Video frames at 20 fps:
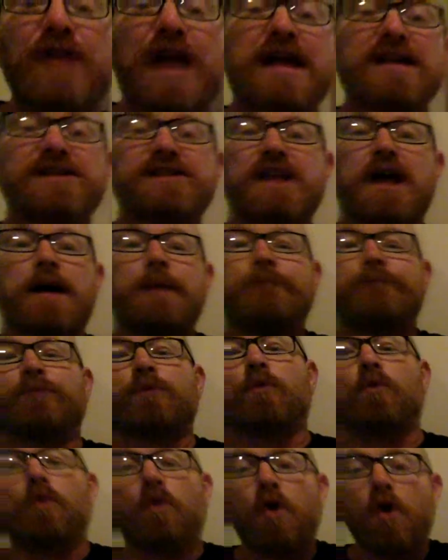that's
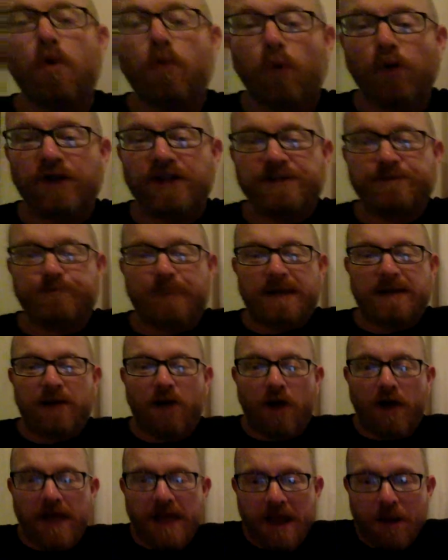what it's been
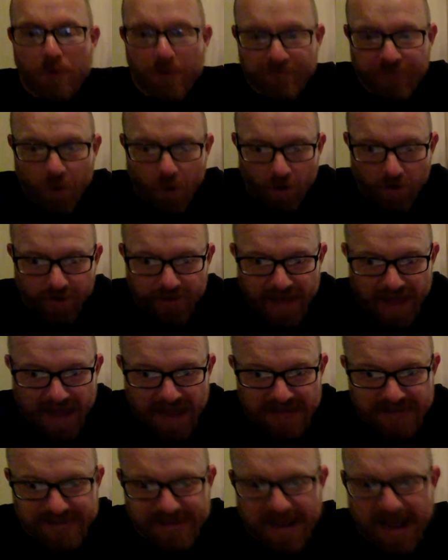like here. We've got
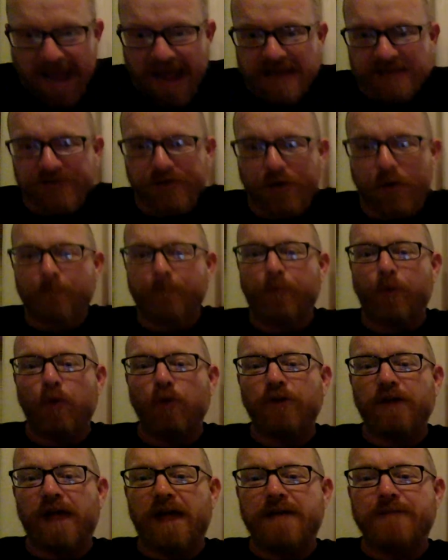Gaz on
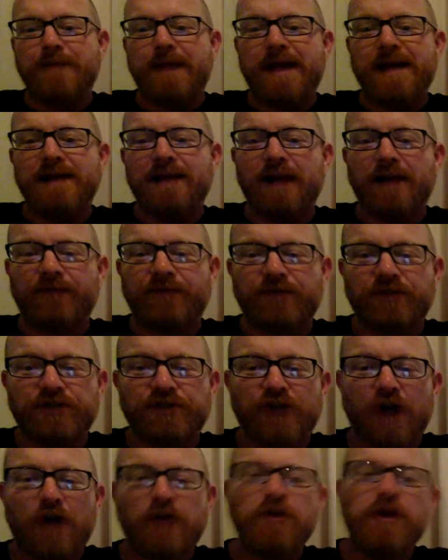board. Hey, mate, love the
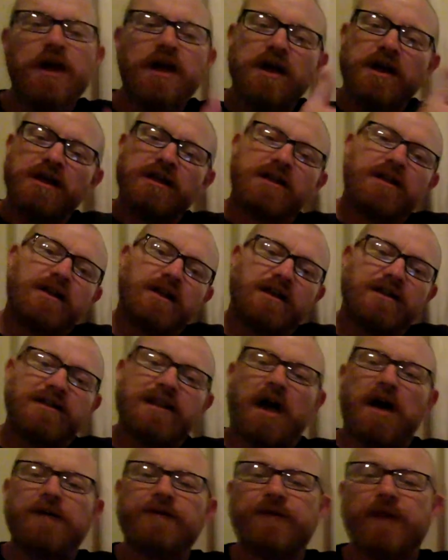show.
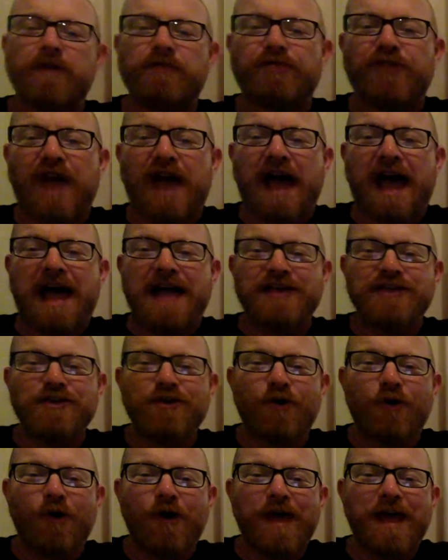Love that
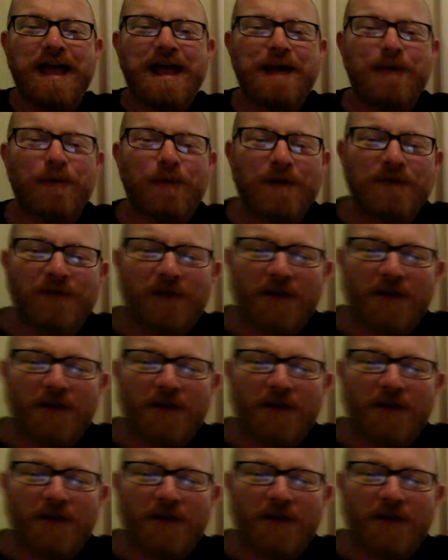you're here with